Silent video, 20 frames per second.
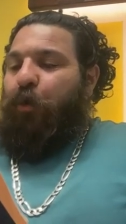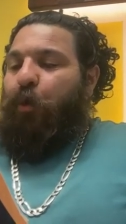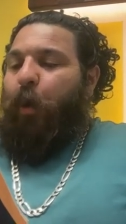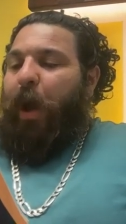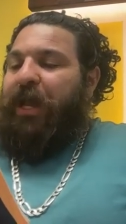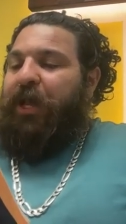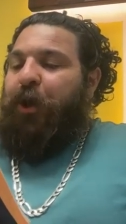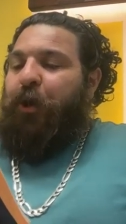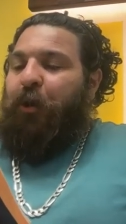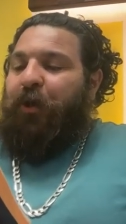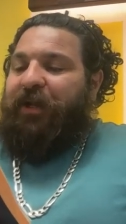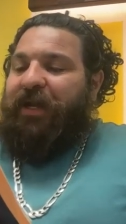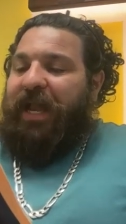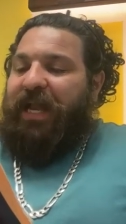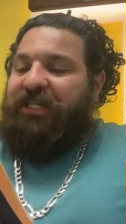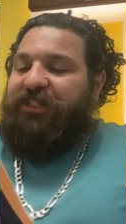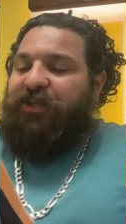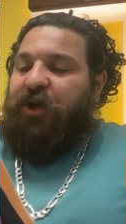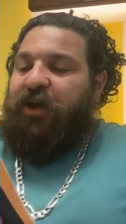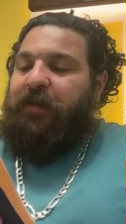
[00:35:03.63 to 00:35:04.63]
when your
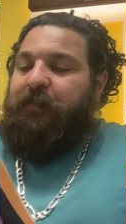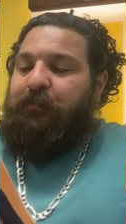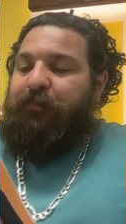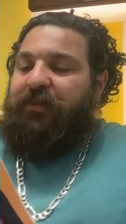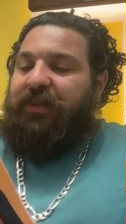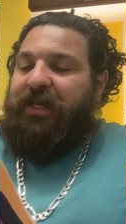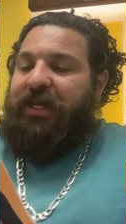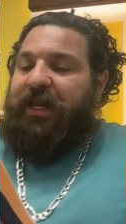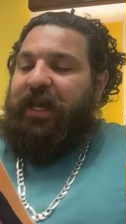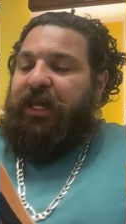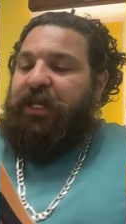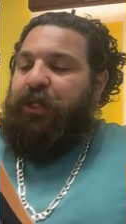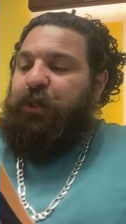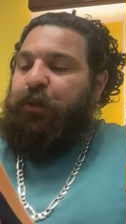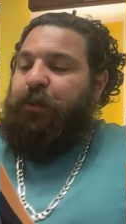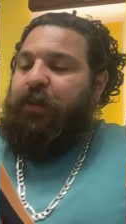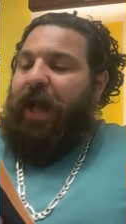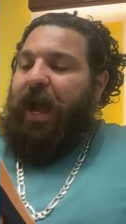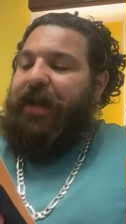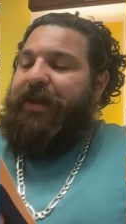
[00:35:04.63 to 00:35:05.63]
days are complete and
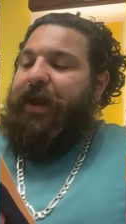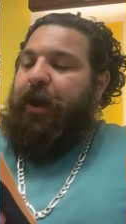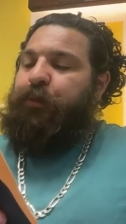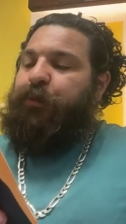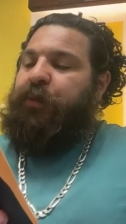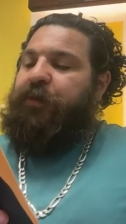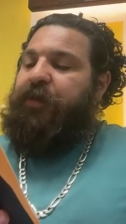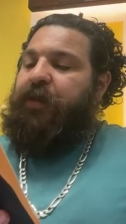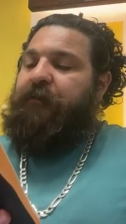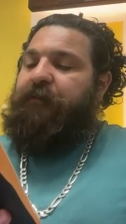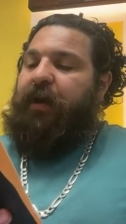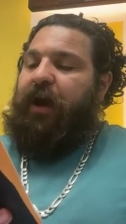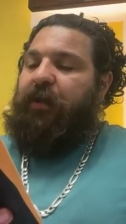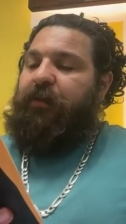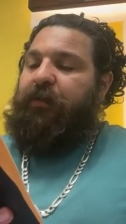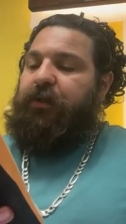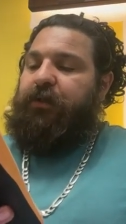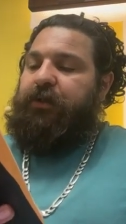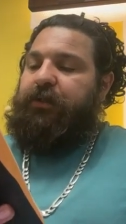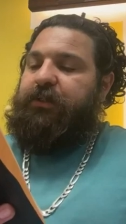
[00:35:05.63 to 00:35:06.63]
you lie down with your
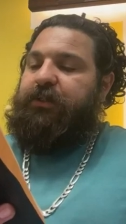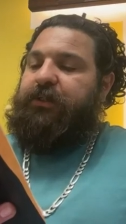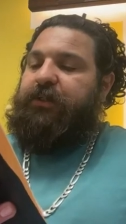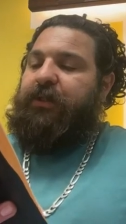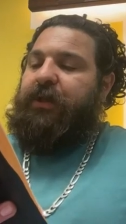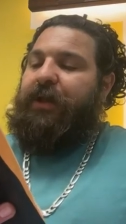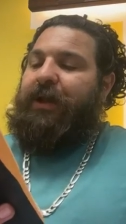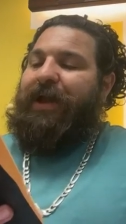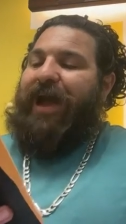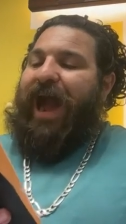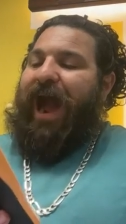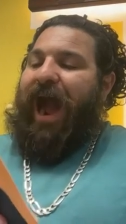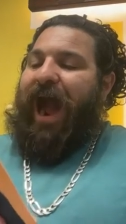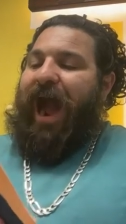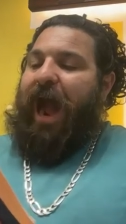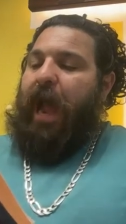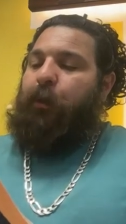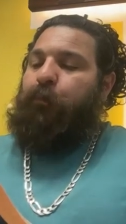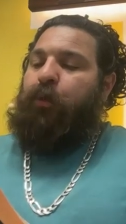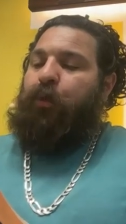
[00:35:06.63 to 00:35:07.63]
fathers,
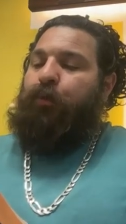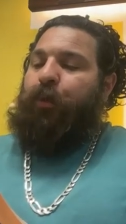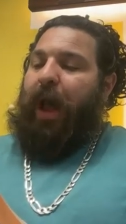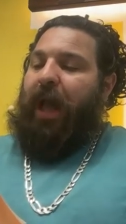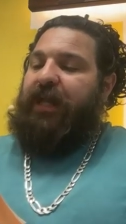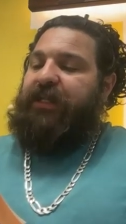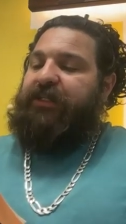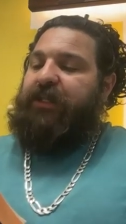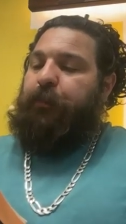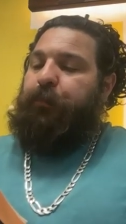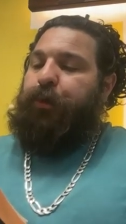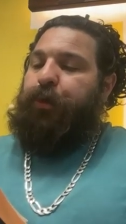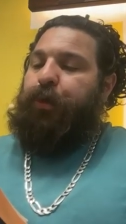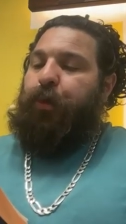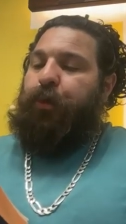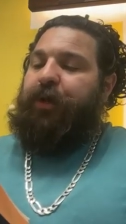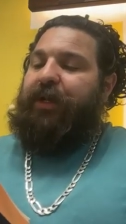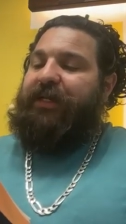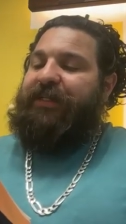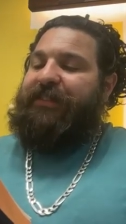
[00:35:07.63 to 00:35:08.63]
I will rise up
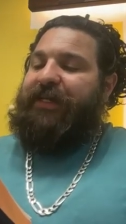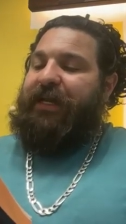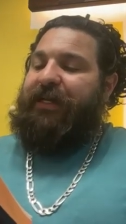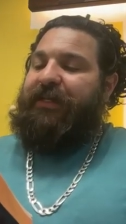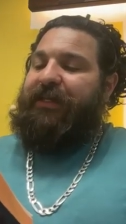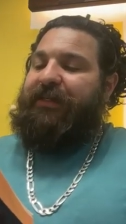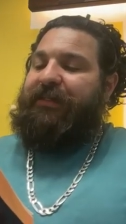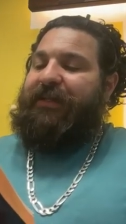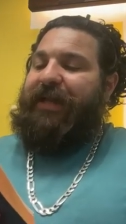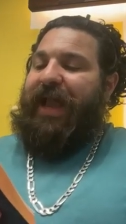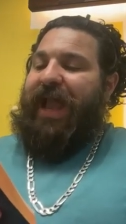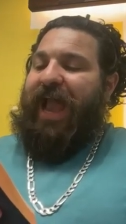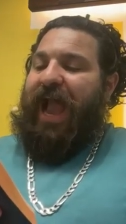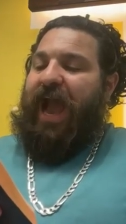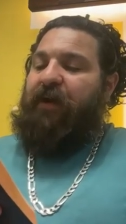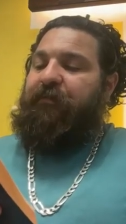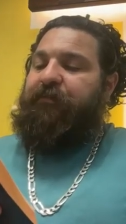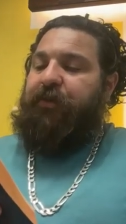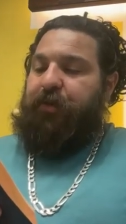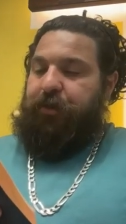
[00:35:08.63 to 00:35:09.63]
your descendant
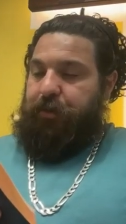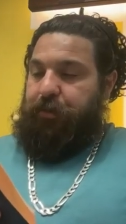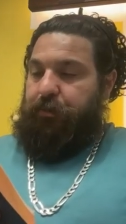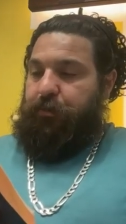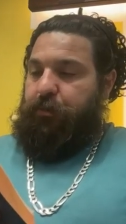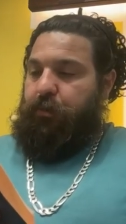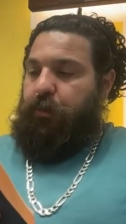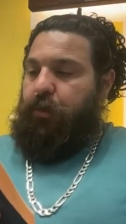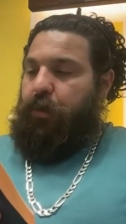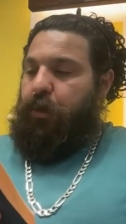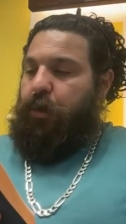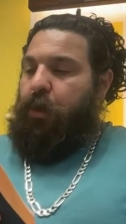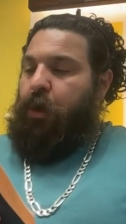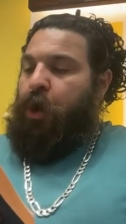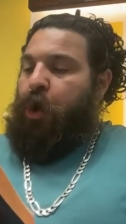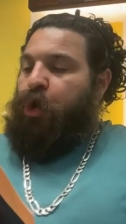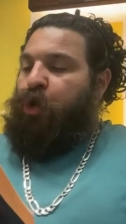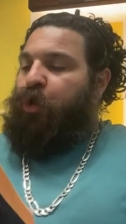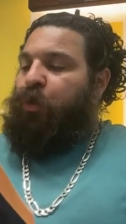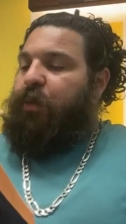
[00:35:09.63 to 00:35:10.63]
after you,
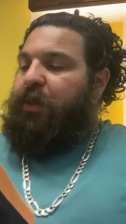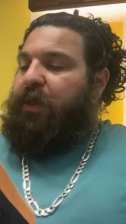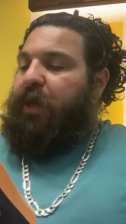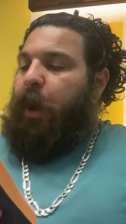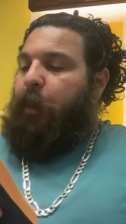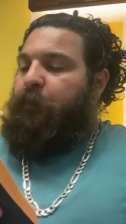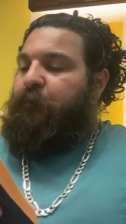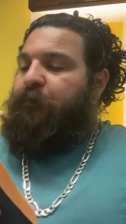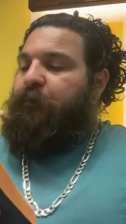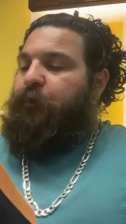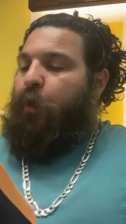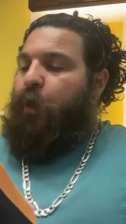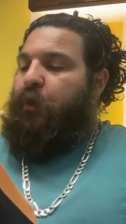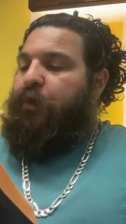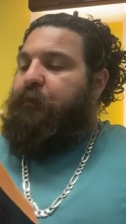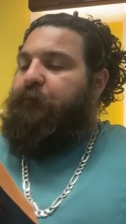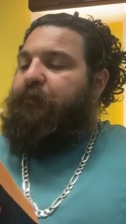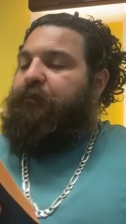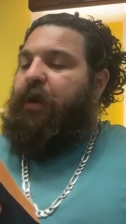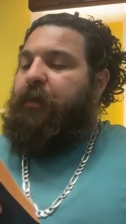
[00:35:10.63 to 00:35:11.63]
who will come
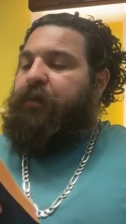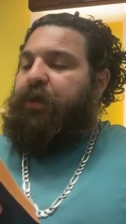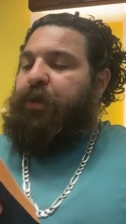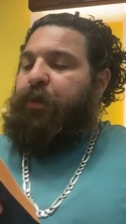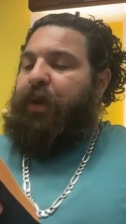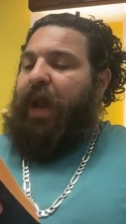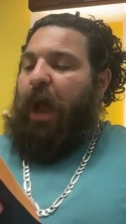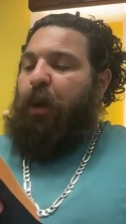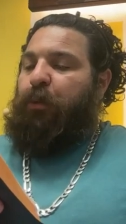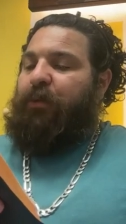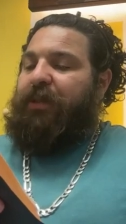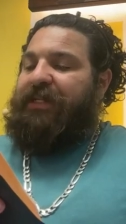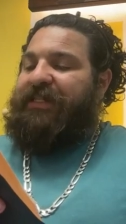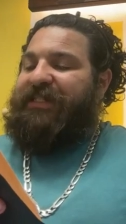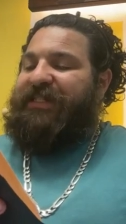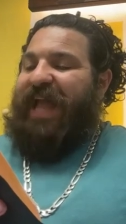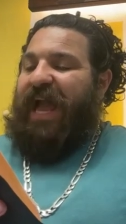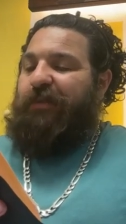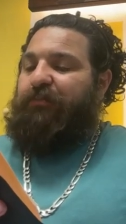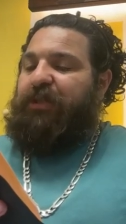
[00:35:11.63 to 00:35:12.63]
forth from you, and I will
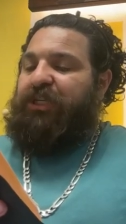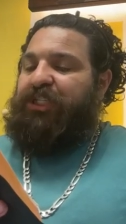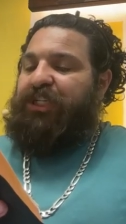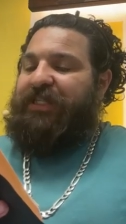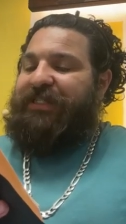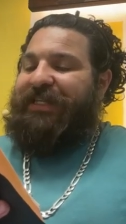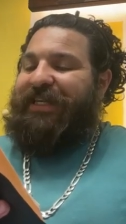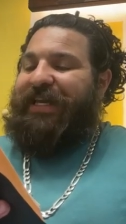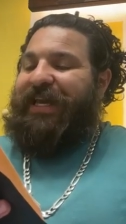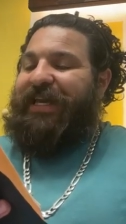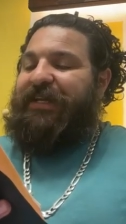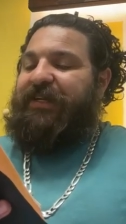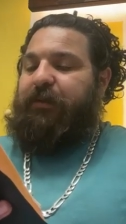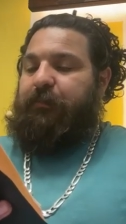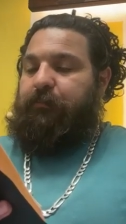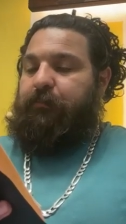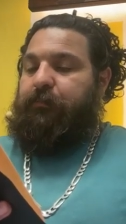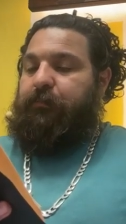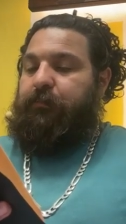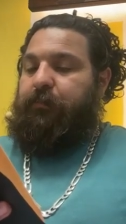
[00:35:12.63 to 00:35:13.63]
establish his
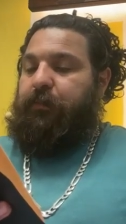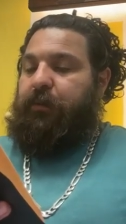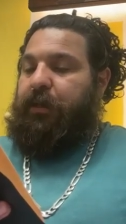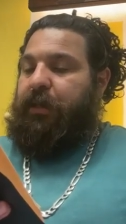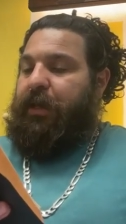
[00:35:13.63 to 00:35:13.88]
kingdom.